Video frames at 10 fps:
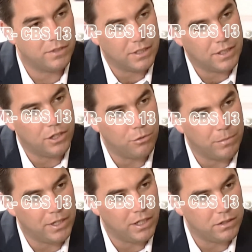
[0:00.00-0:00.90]
I cut open
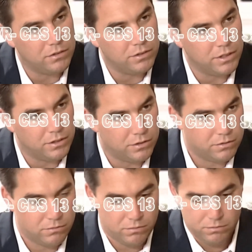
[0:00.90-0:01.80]
my knuckle and
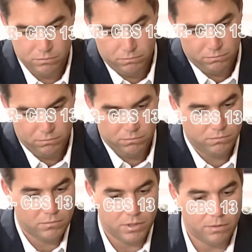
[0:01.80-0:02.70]
there's
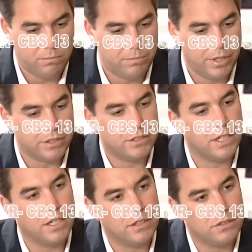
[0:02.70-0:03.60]
a blood
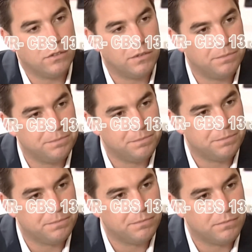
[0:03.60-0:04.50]
stain on the door,
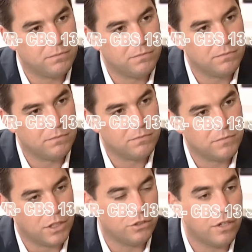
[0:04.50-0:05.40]

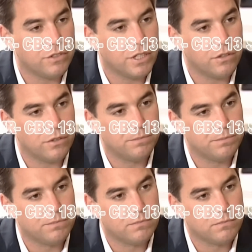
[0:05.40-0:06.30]
on the driver's side
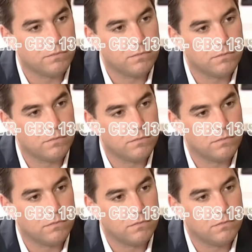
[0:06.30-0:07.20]

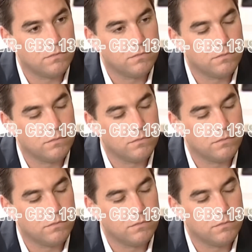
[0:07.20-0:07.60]
door.